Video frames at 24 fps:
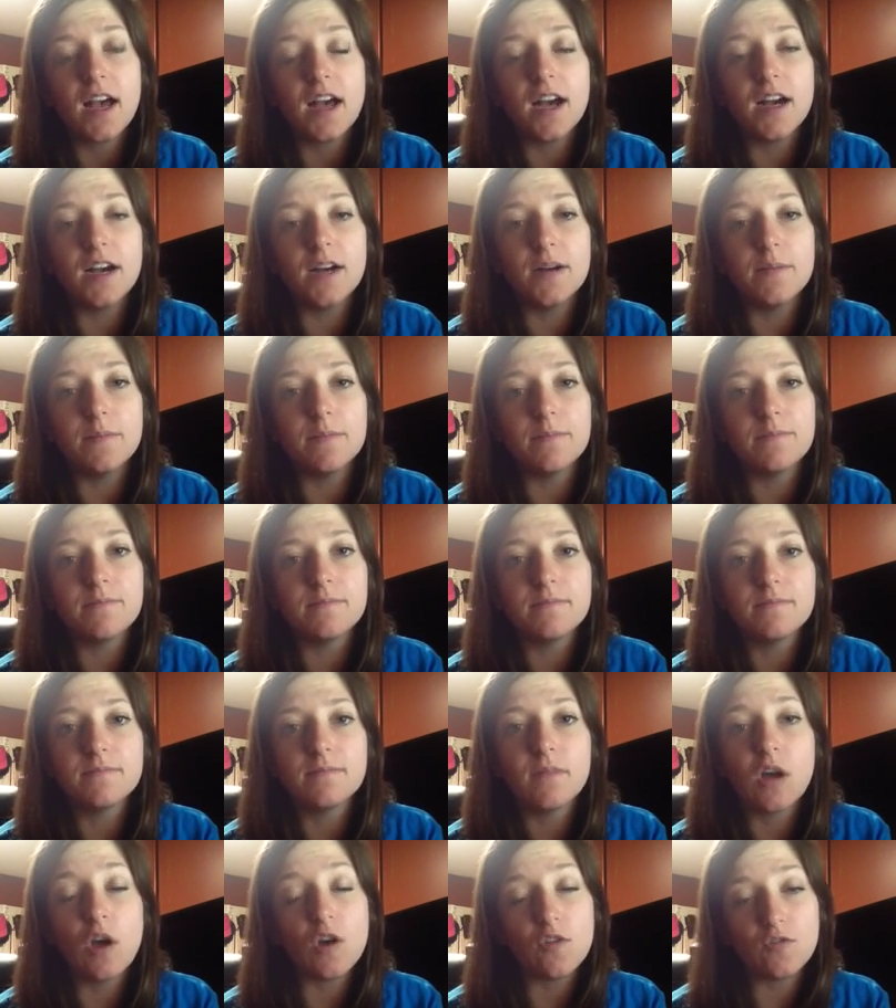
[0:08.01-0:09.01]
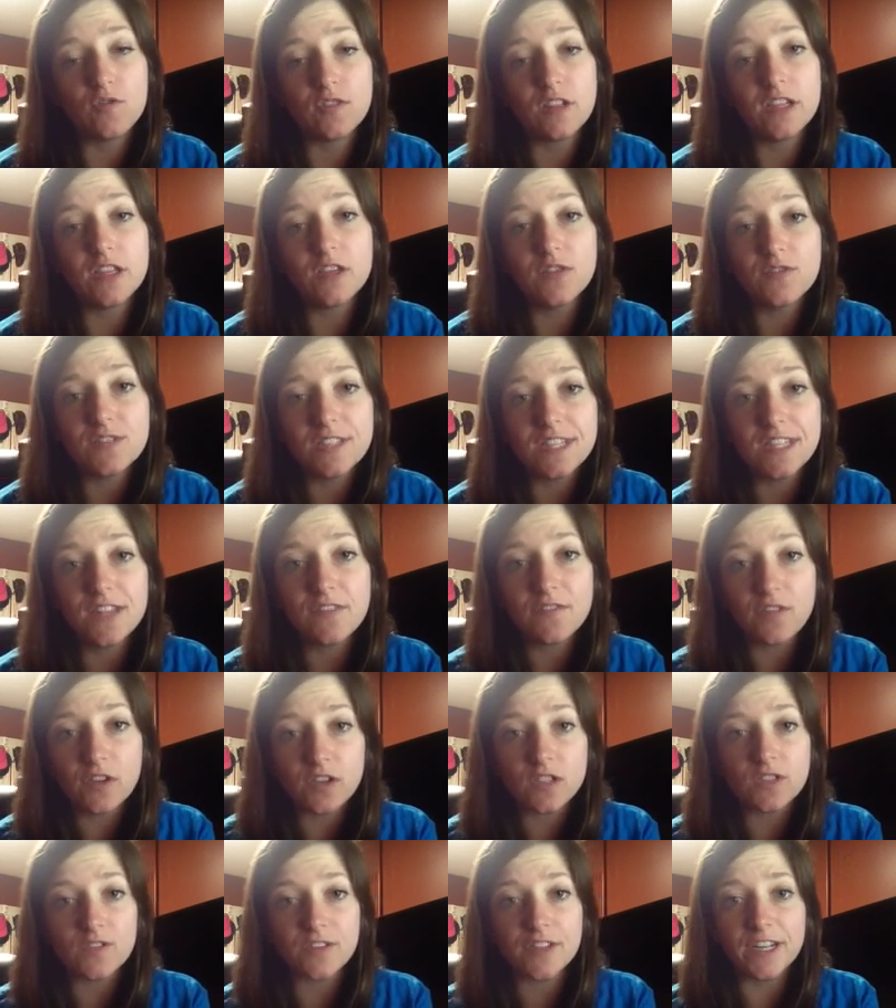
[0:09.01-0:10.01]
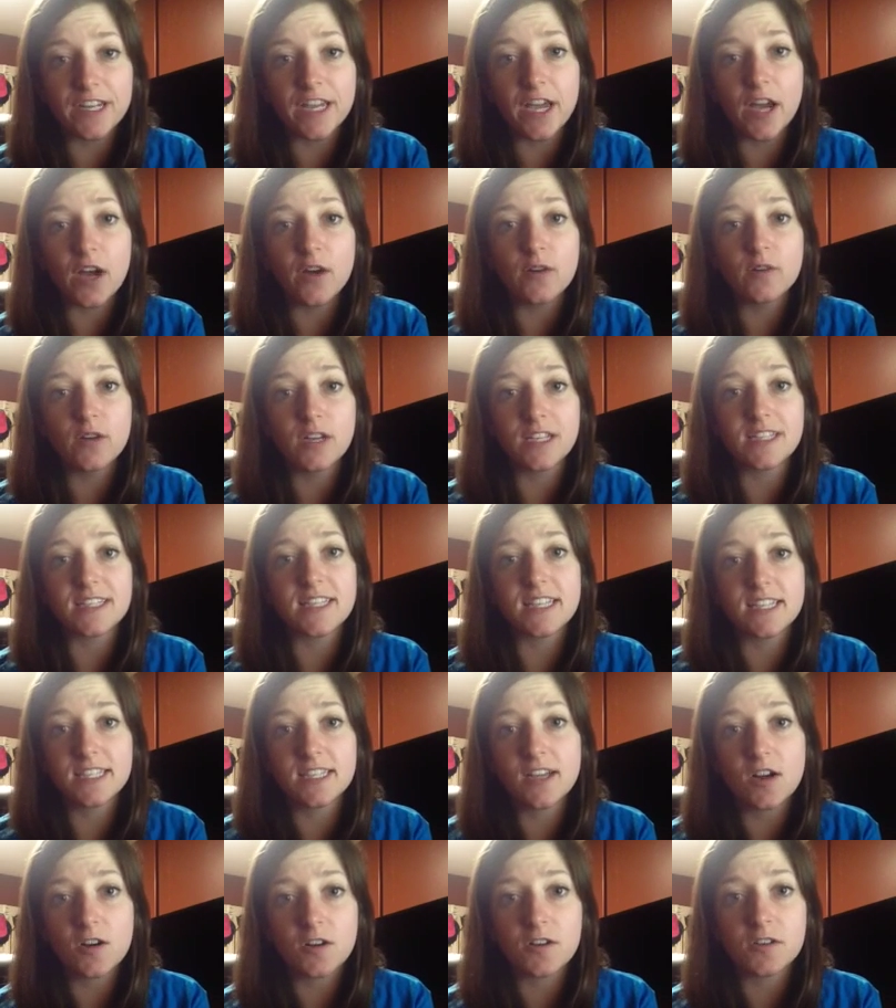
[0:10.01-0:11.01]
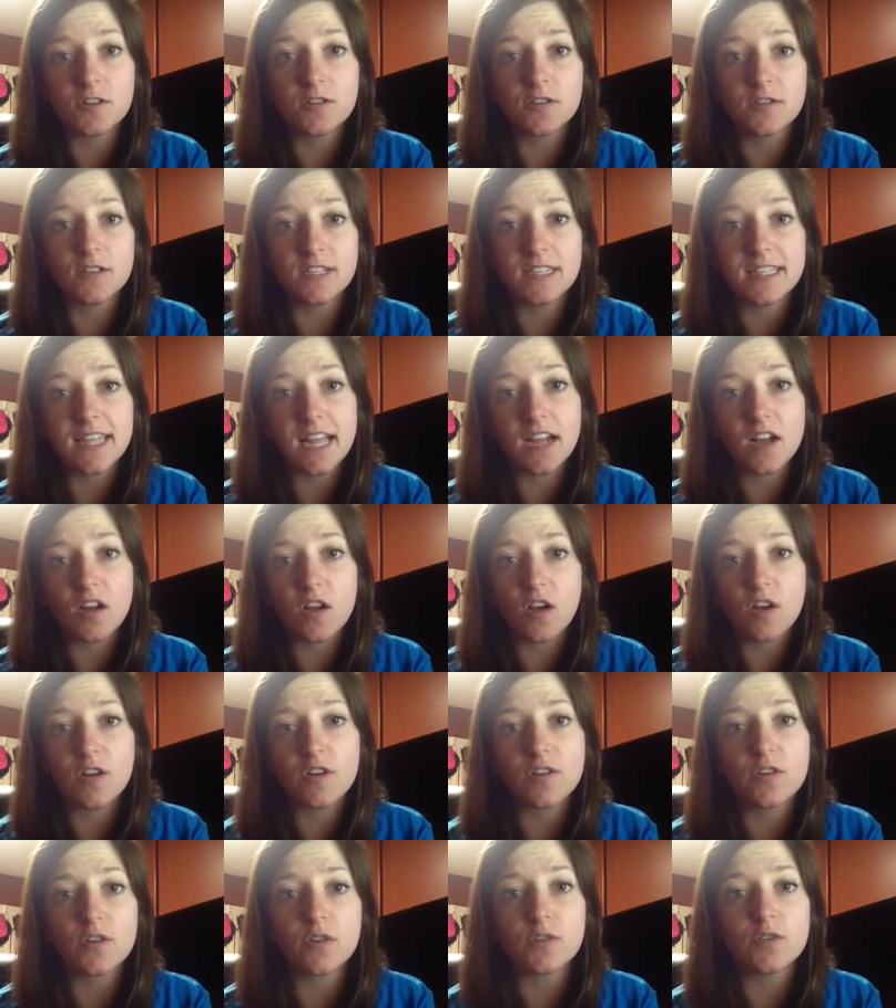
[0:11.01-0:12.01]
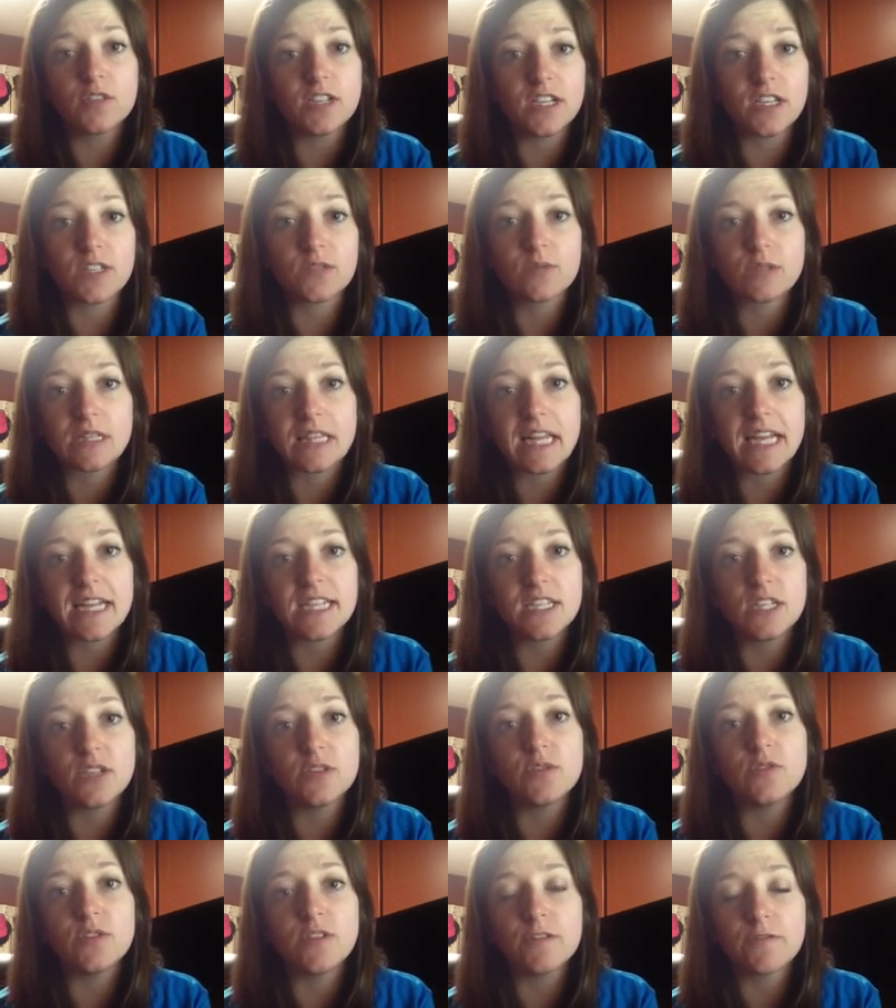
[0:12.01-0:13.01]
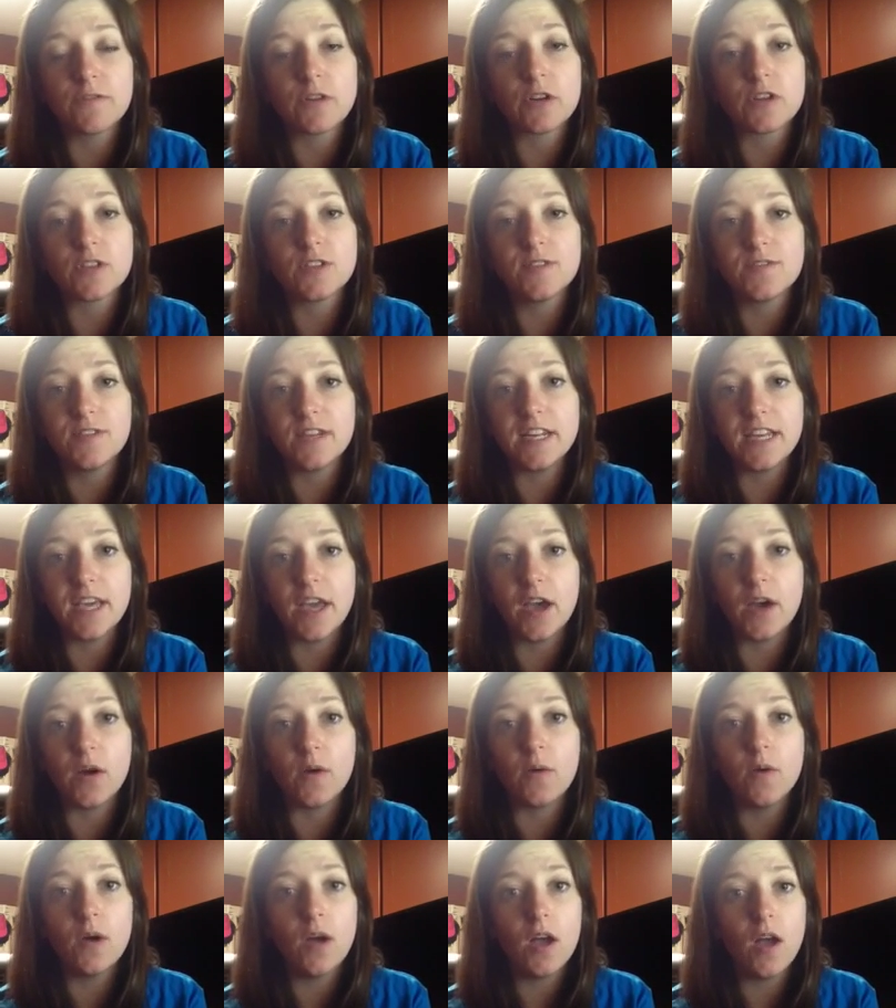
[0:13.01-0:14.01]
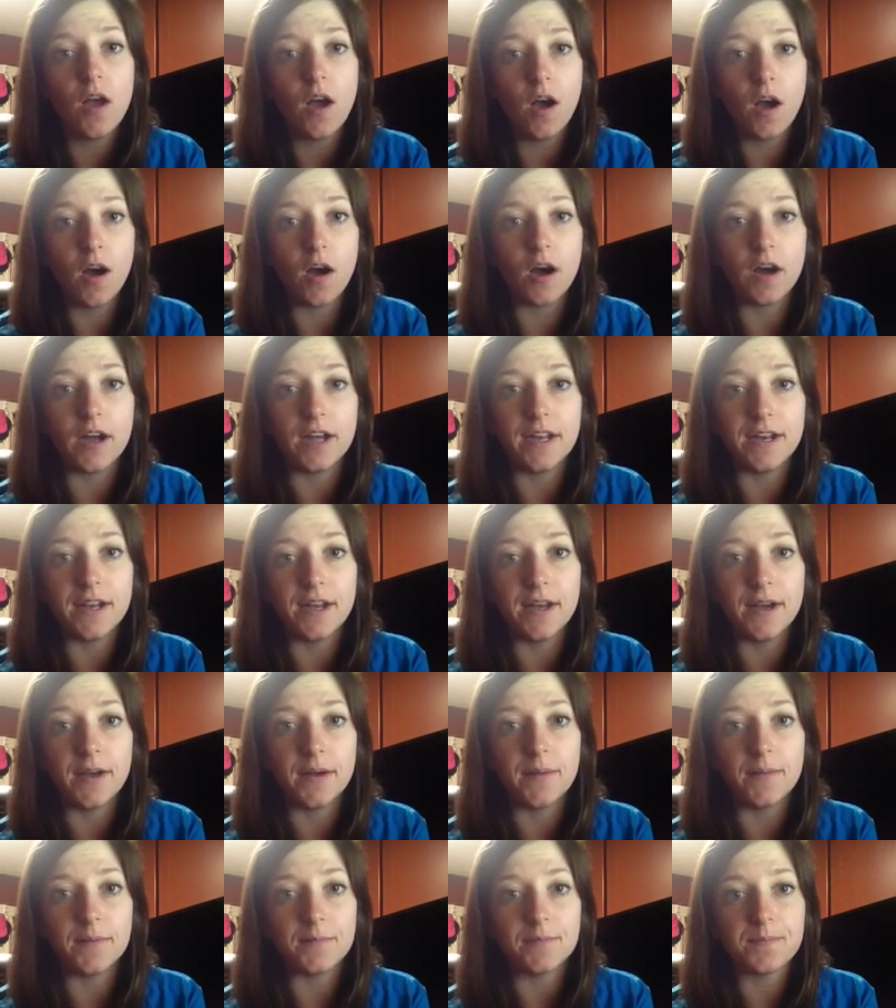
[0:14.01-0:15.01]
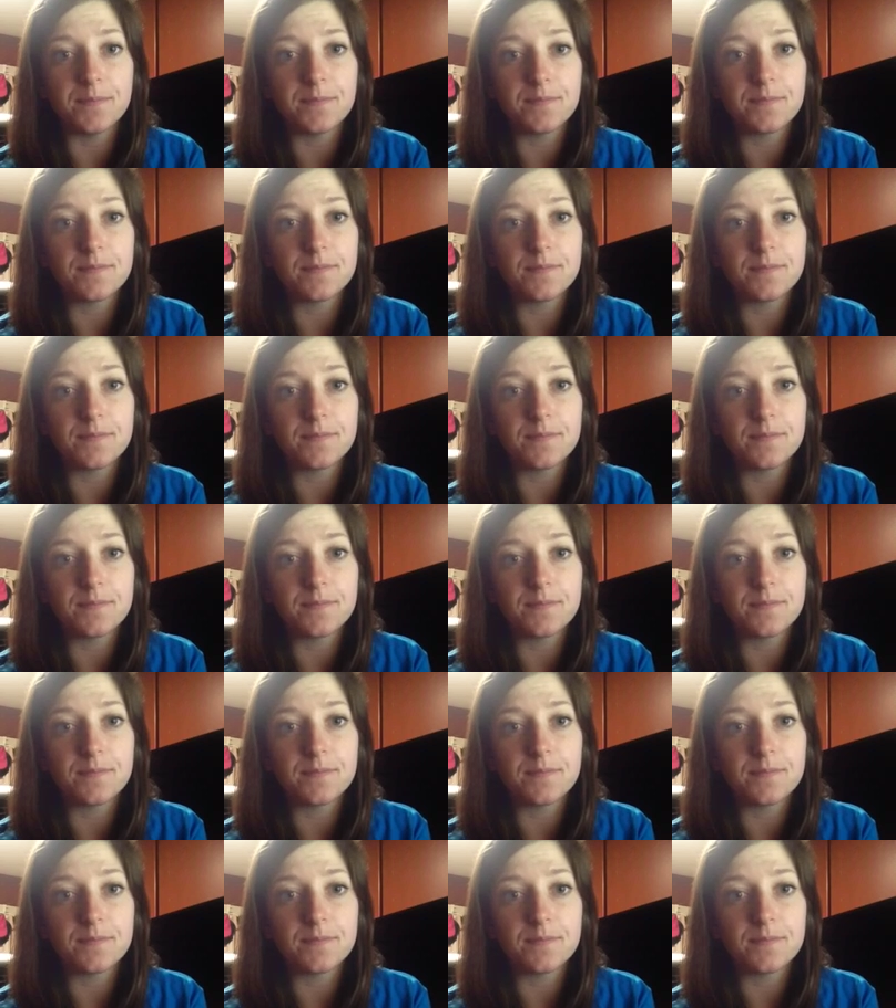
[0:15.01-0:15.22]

Hopefully you've seen the first video because the second article does relate to the first video on